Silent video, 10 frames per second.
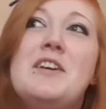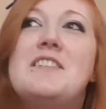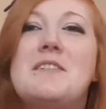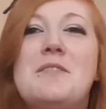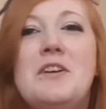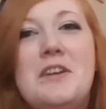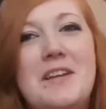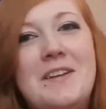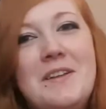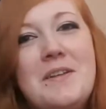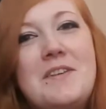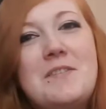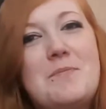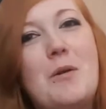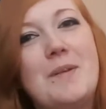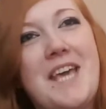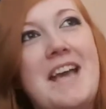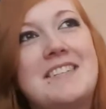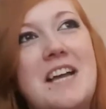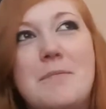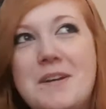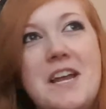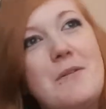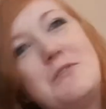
He's a, he's a probably guessed that by now.